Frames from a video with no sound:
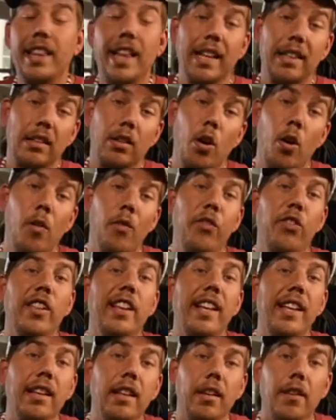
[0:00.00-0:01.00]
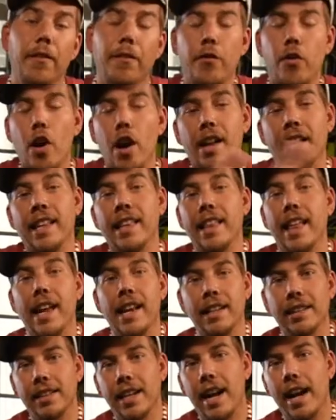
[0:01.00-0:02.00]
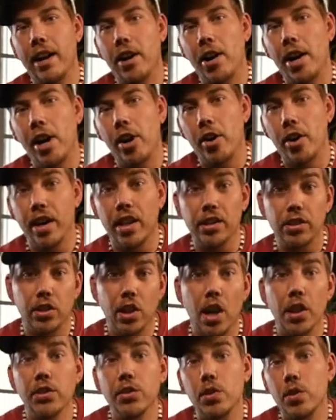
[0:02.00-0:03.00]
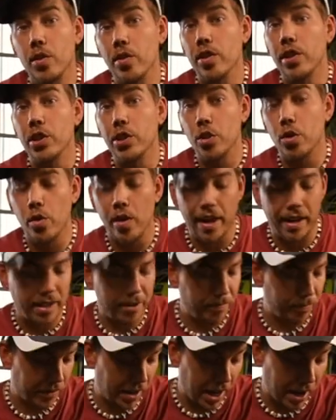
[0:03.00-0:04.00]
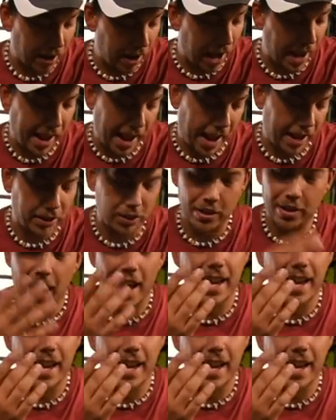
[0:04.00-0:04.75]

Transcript: that hopefully fogging that entire area does do the trick. Now I, I just